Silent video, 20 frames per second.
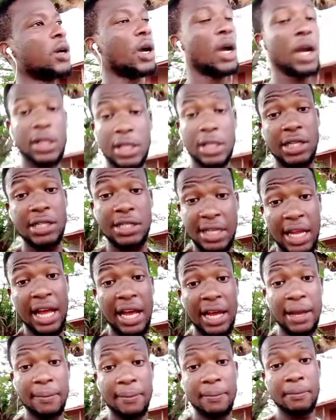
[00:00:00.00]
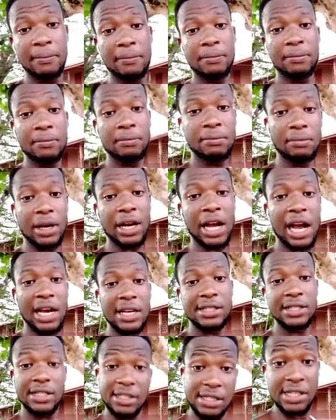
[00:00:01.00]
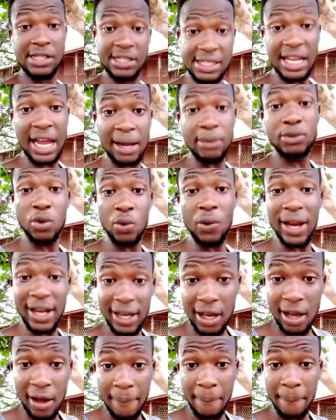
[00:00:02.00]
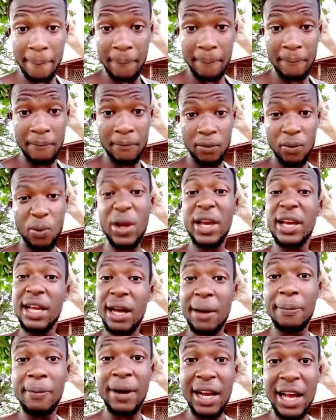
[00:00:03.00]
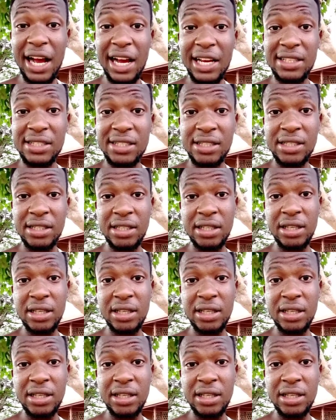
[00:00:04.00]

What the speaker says: It is time, my guys. It is time to wake up. Wake up, my guys.